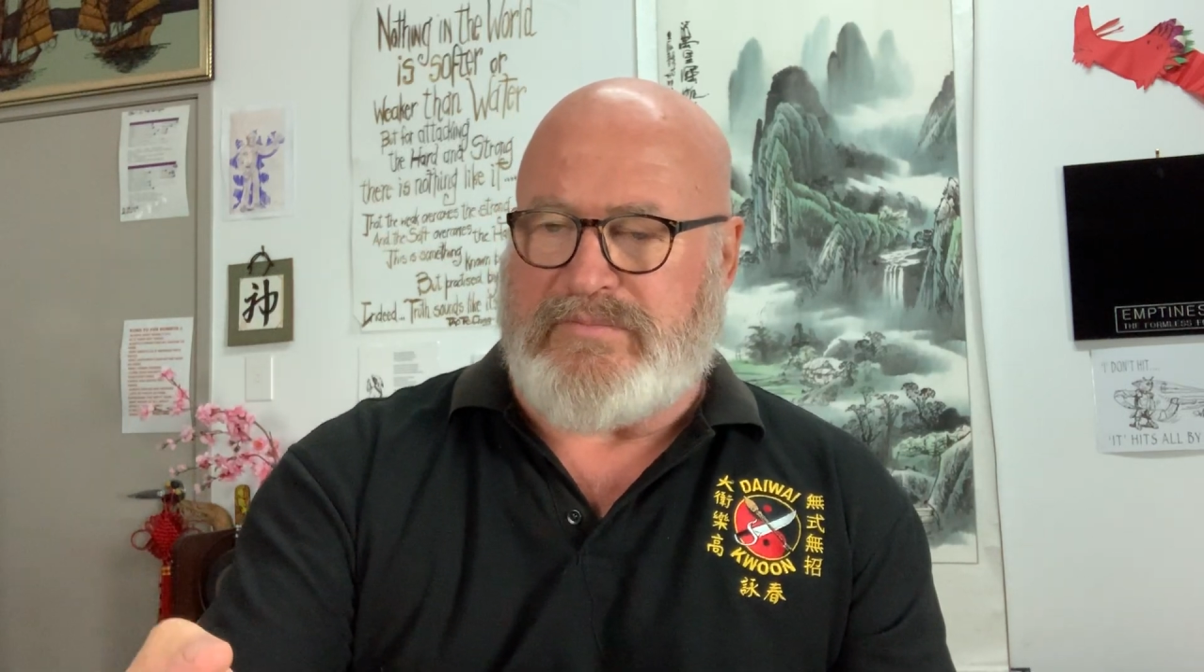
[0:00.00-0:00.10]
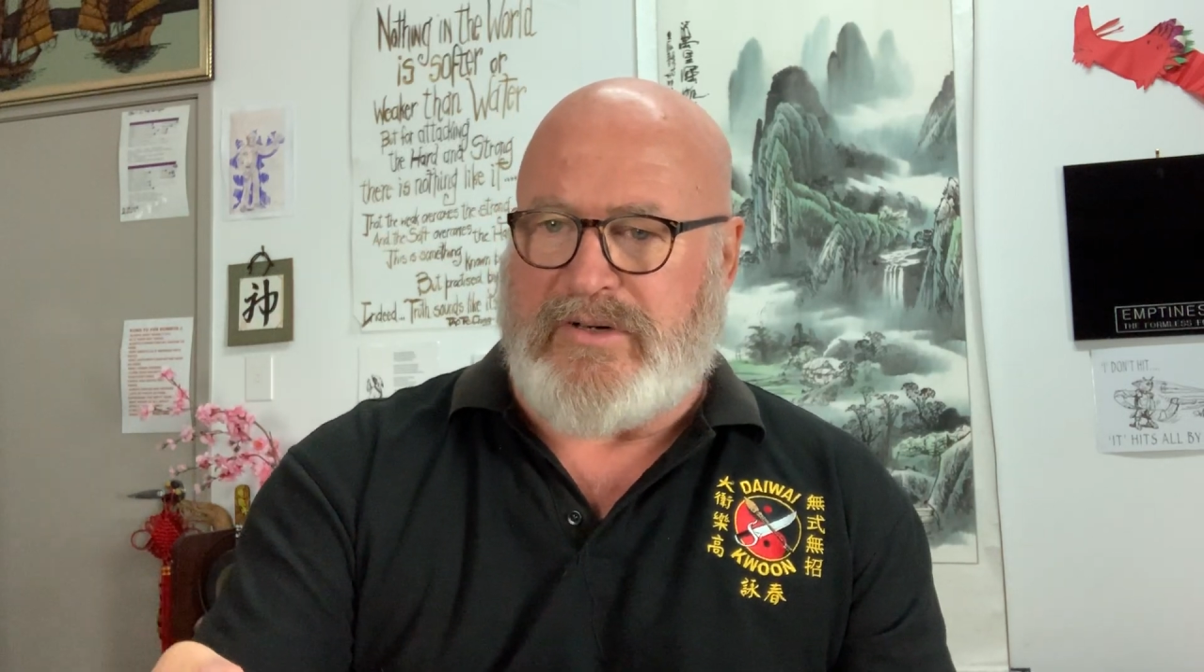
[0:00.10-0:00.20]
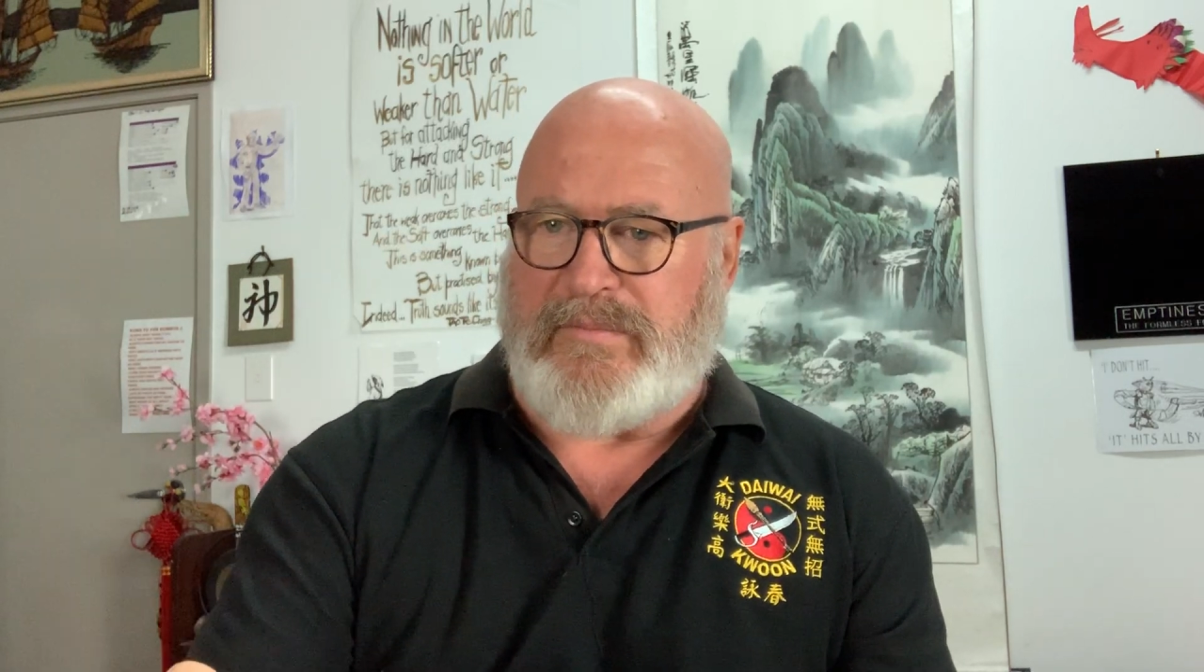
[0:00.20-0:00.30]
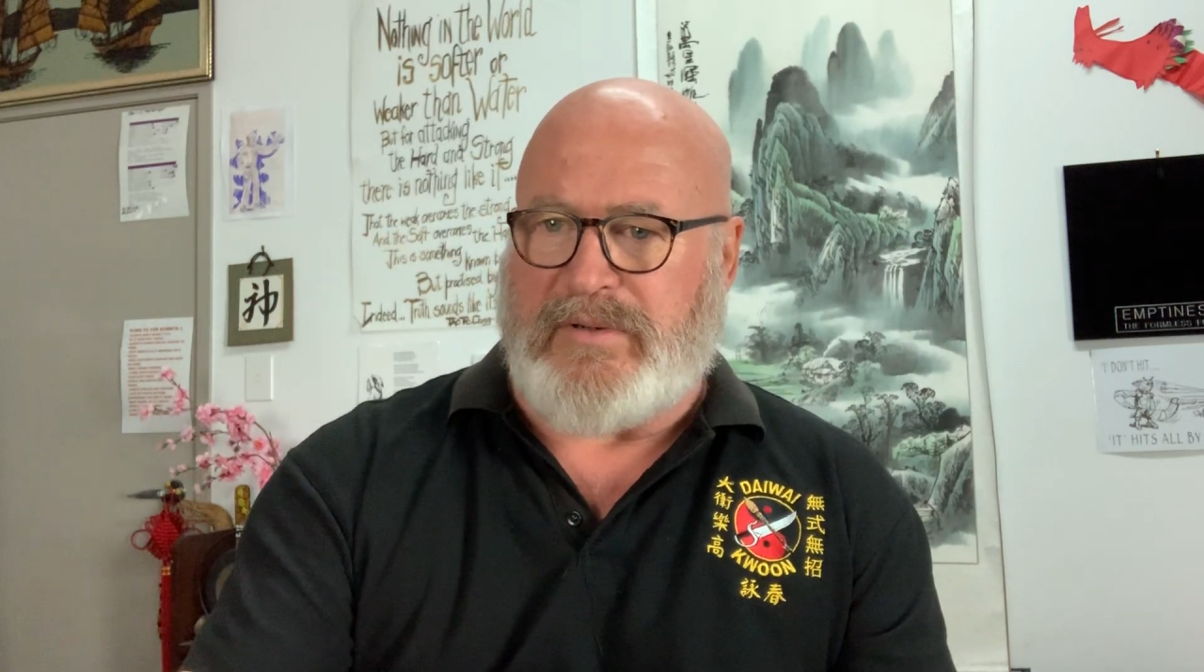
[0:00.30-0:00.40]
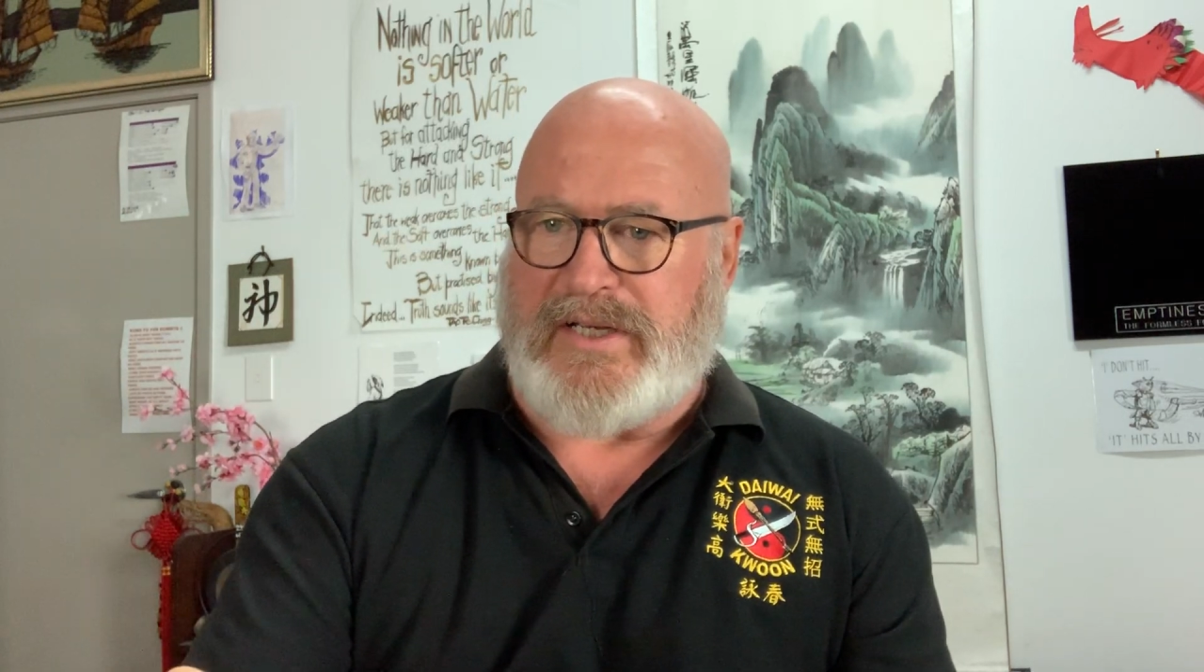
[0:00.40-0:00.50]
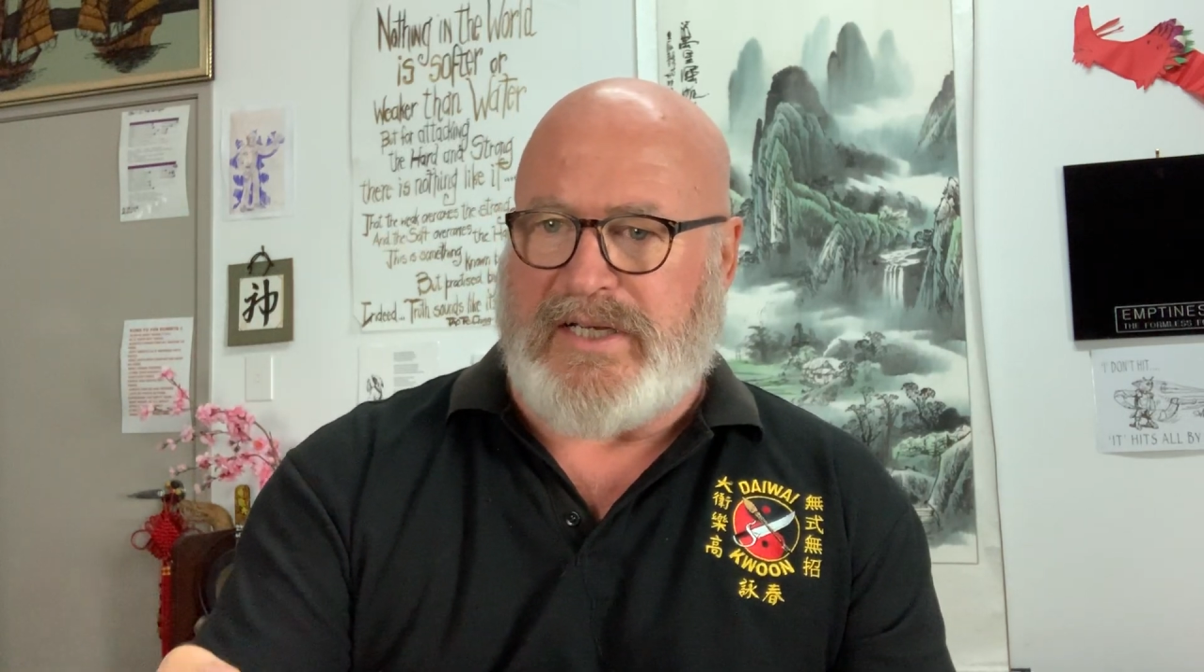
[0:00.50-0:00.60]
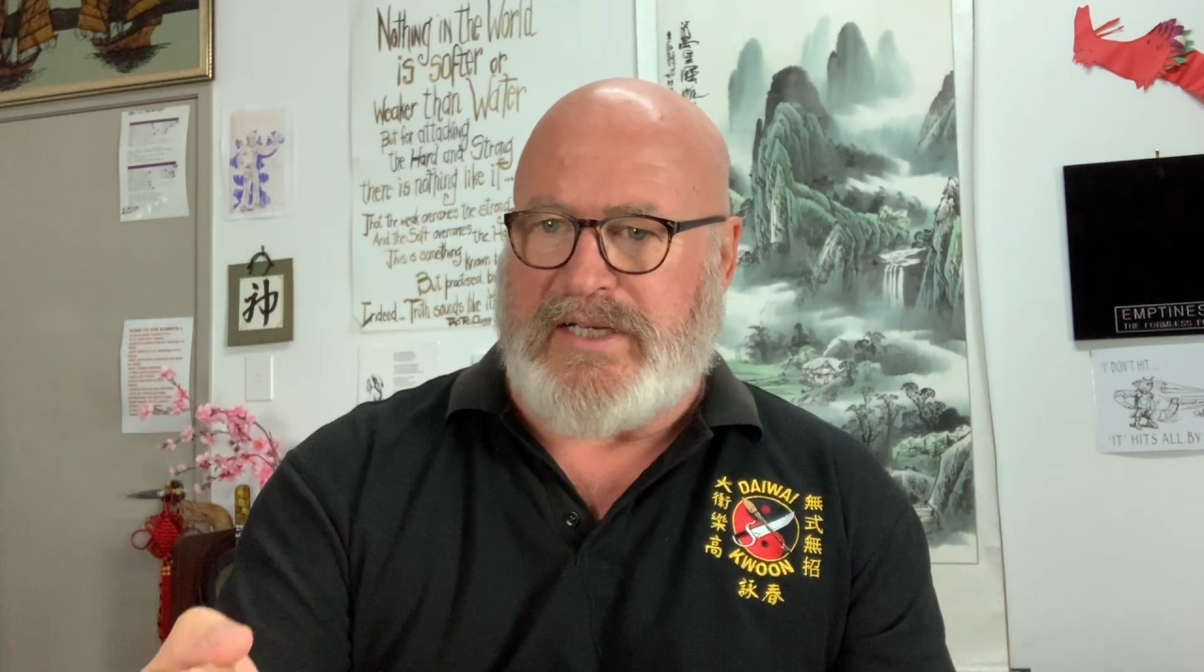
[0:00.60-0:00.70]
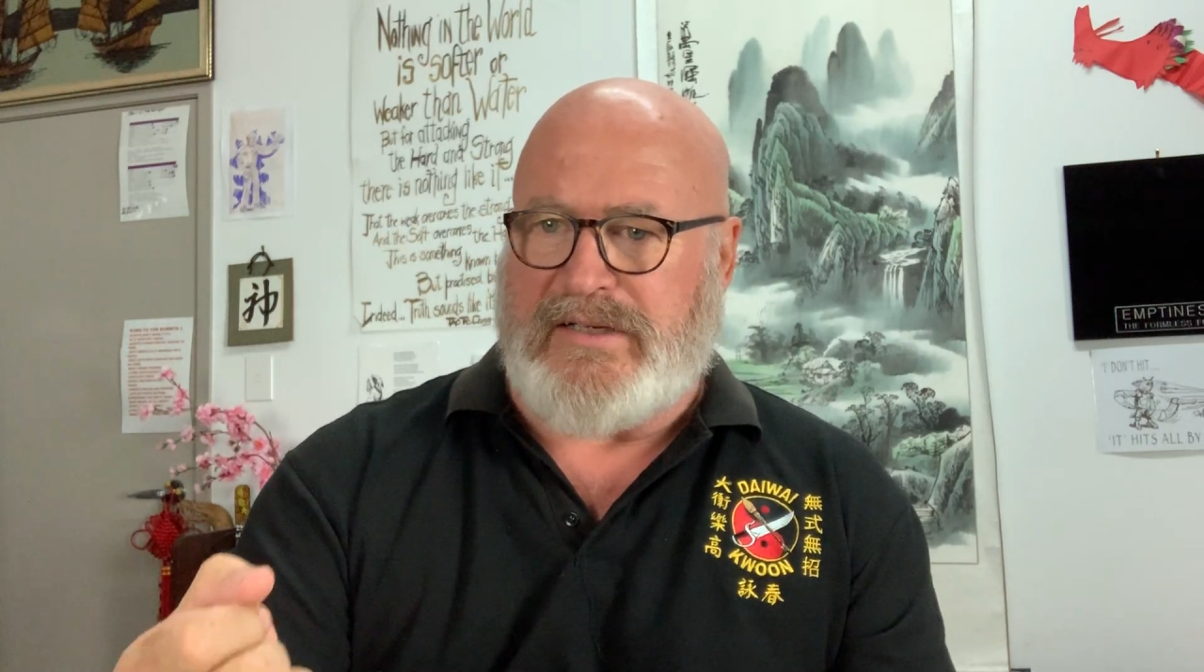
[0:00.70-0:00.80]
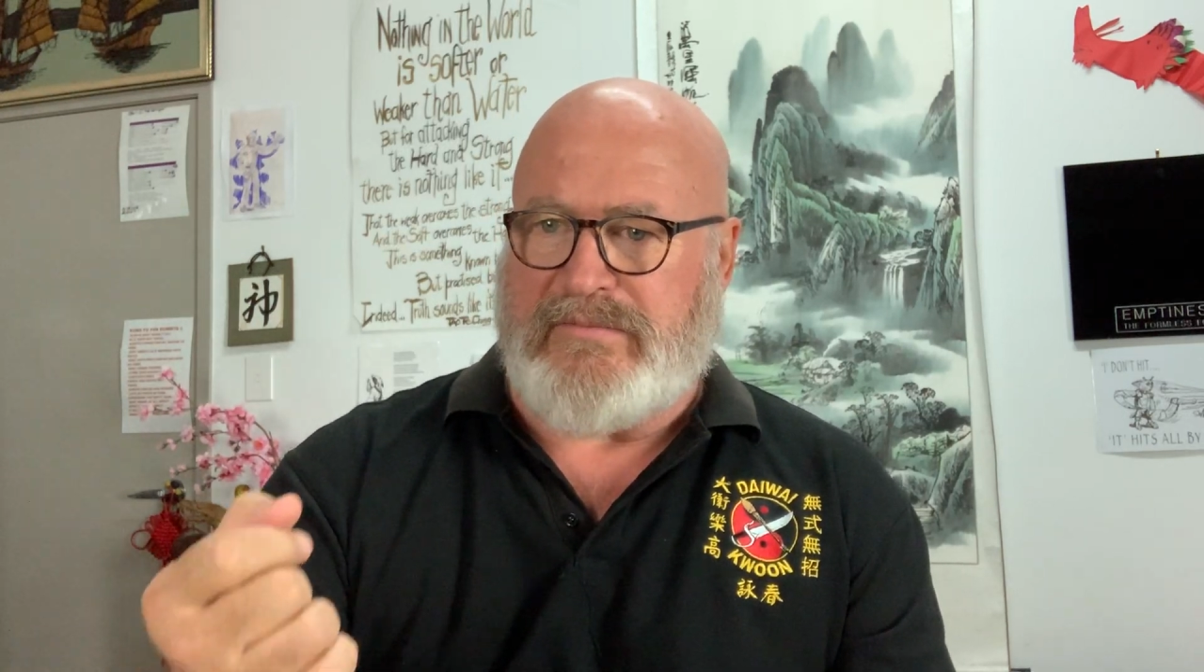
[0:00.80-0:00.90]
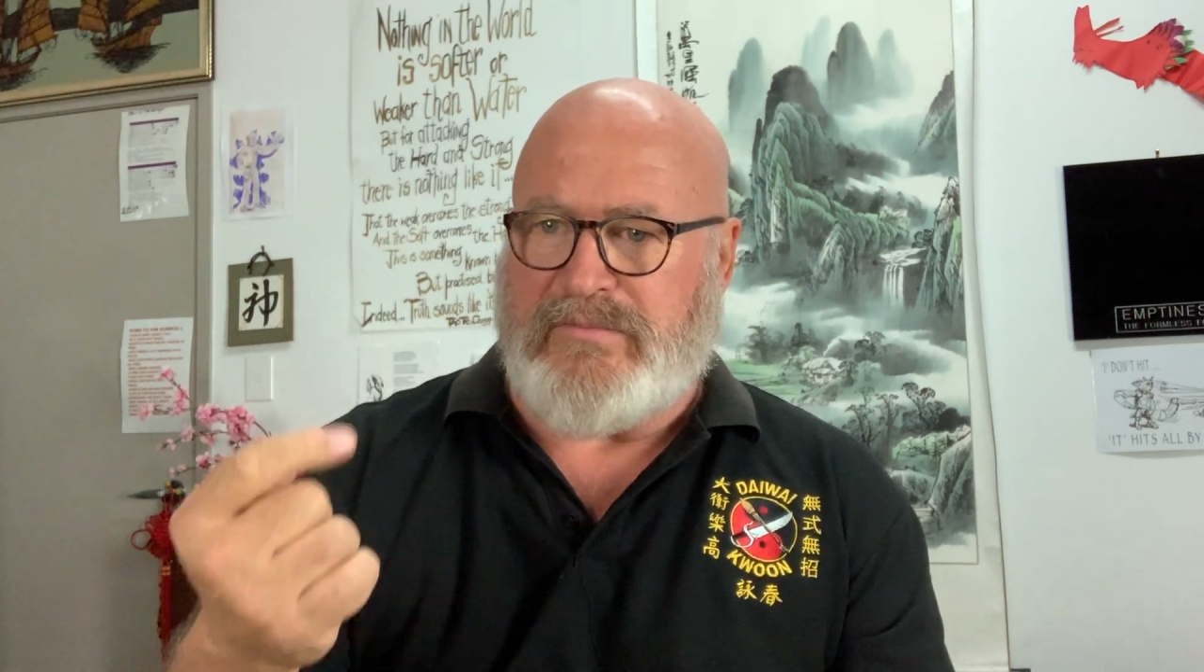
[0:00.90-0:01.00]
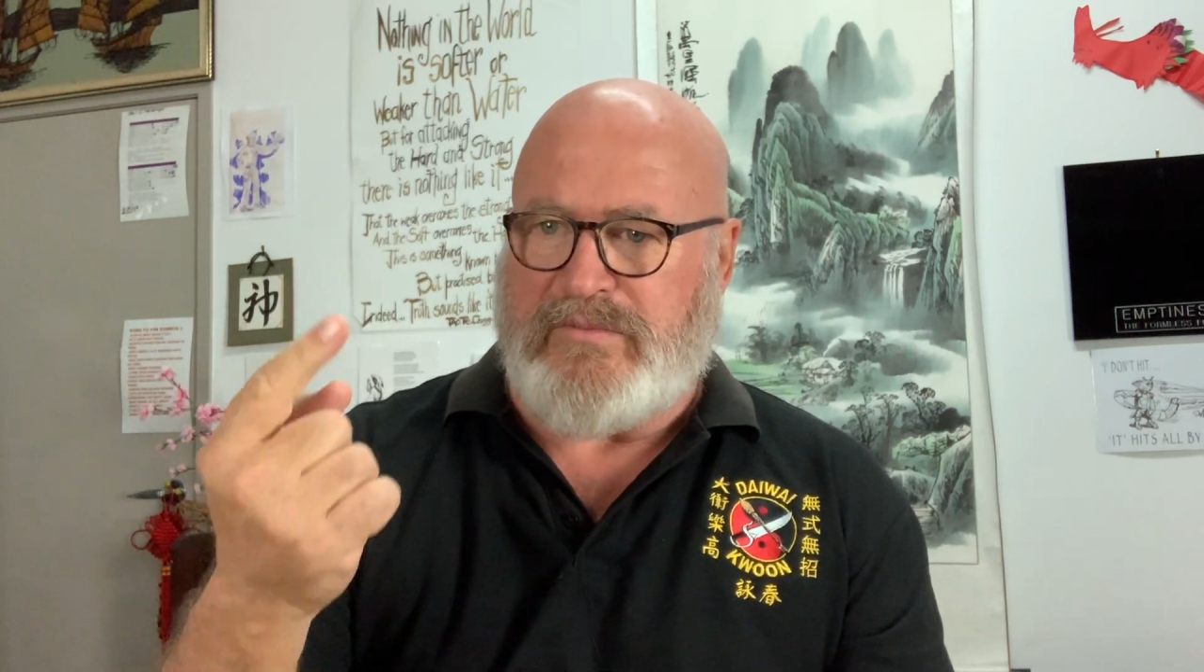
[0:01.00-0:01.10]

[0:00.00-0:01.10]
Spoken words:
properly